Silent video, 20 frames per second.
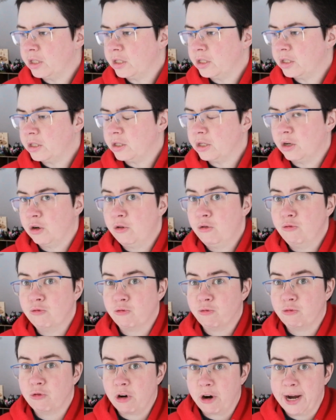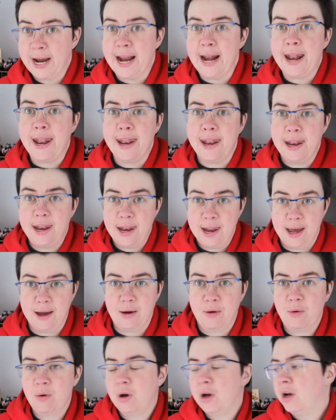So right
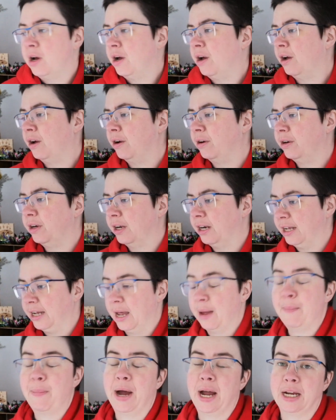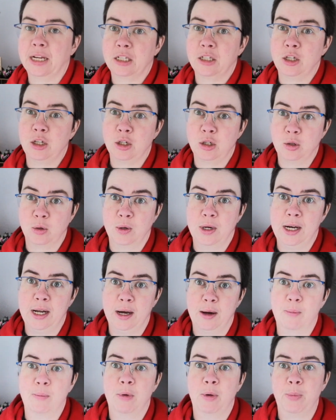now I'm going to get back to sorting
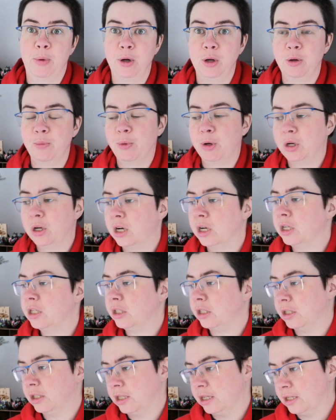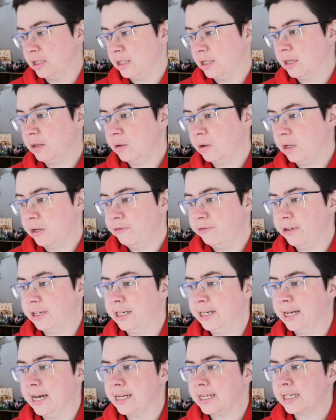out my Pokemon cards because they're still all over
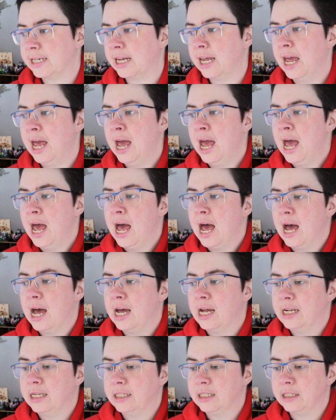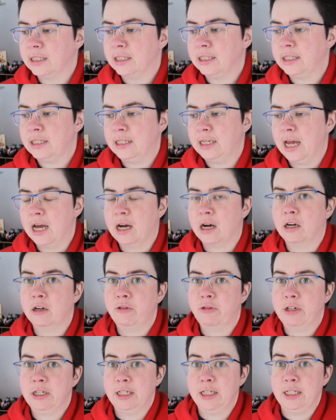the desk, and yeah, I
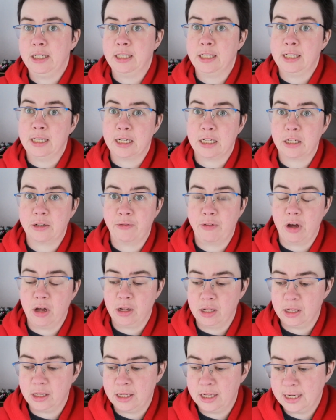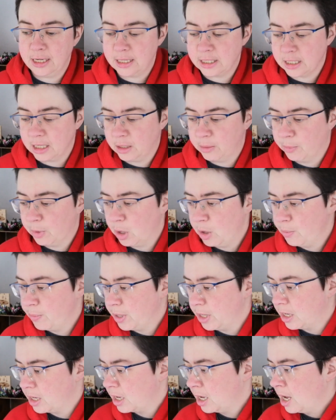really need the desk for other things at the
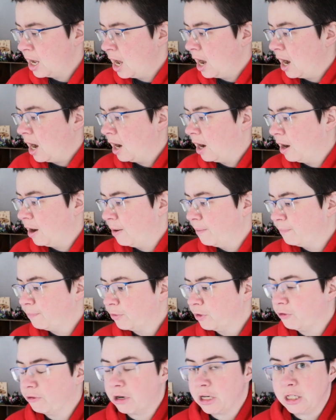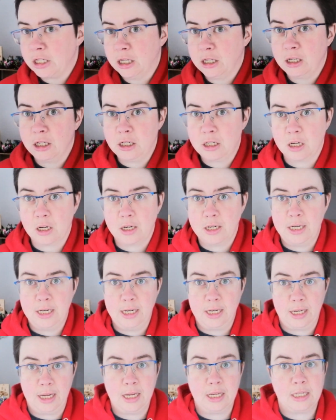moment. The rest of the
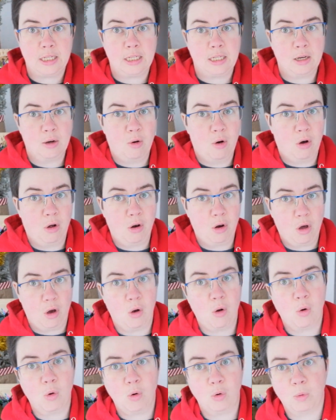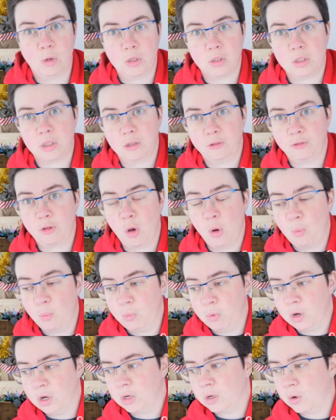tidying is still on hold whilst I've
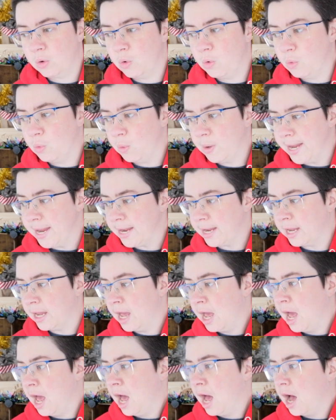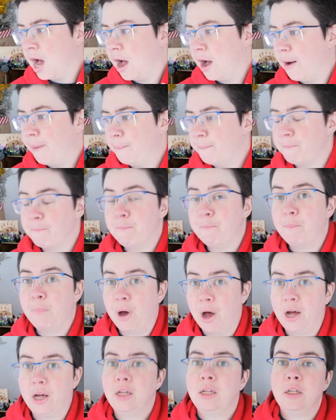got work all week,
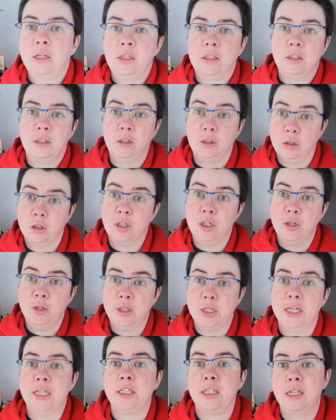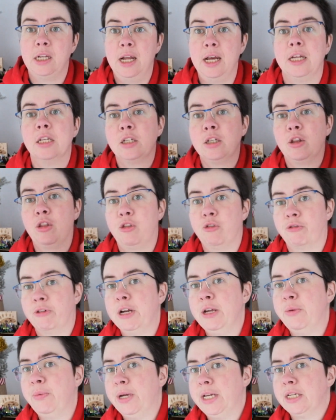but the good news is the next
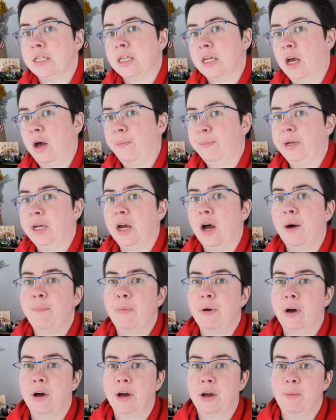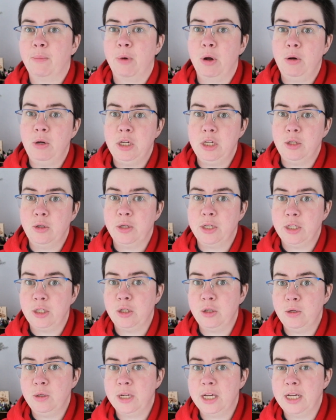3 weeks coming up, I'm only doing
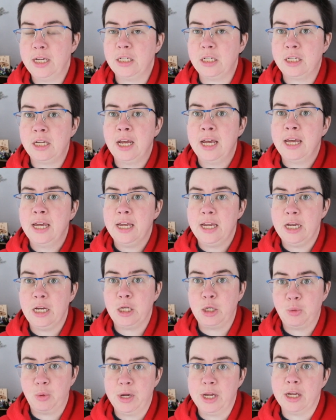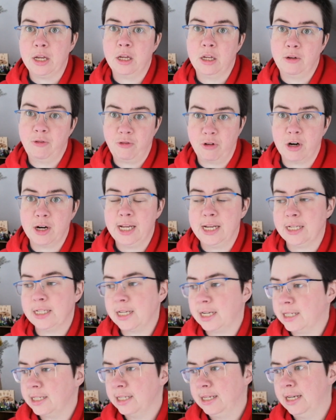2 days each week, Friday and
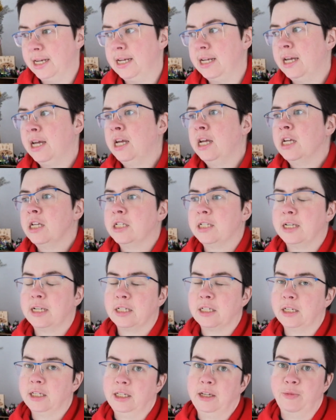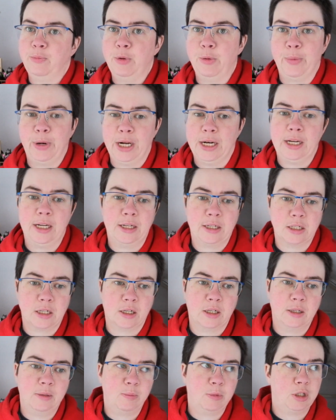Saturday, so that's going to give me plenty of
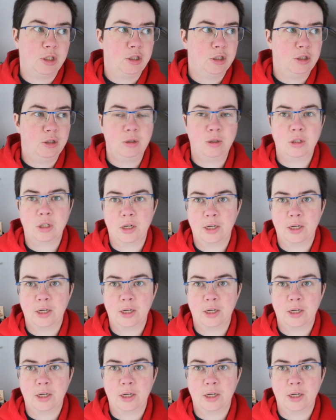time to do